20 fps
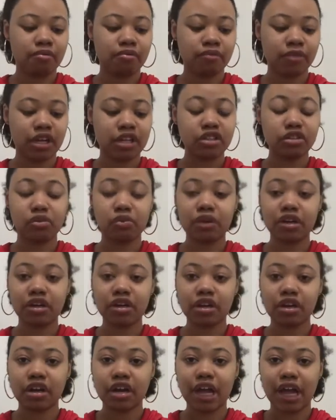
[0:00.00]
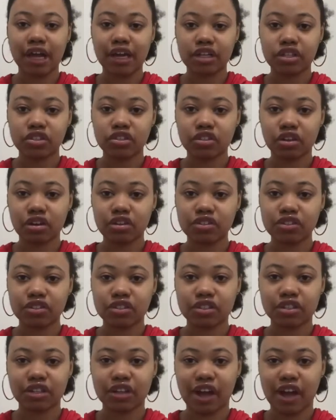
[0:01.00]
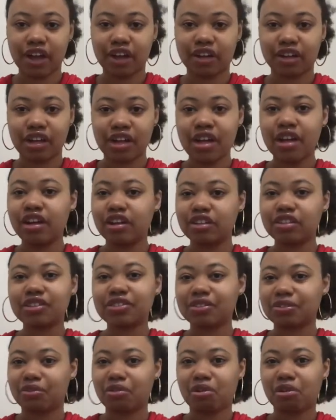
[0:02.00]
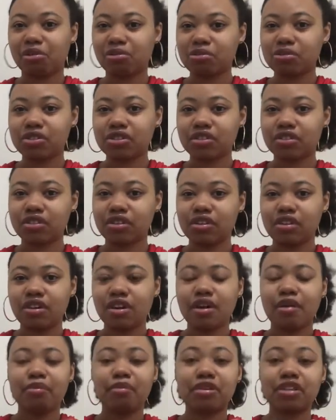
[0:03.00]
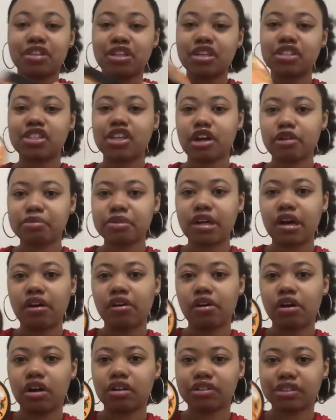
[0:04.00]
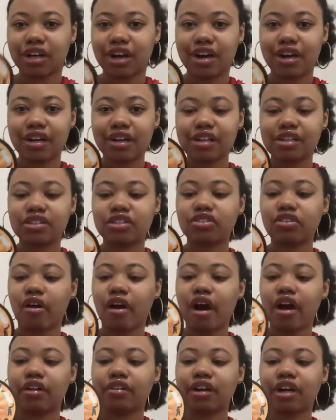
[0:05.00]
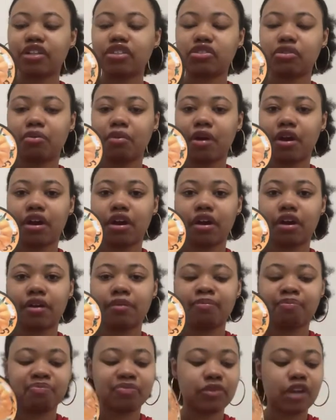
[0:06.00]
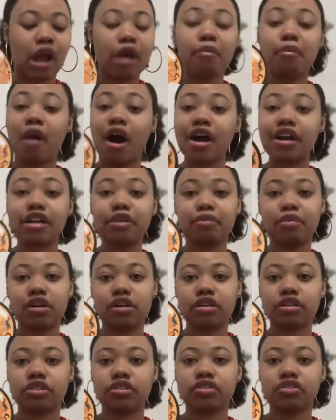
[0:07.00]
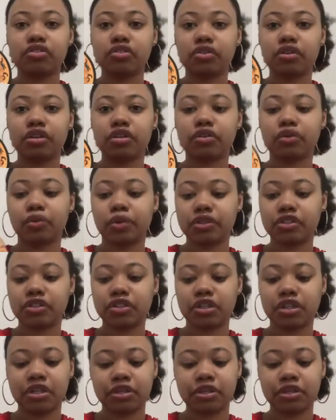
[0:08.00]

in the winter, and it starts to like looks gross, but this helps out a lot. So I like to wear body butters during the winter.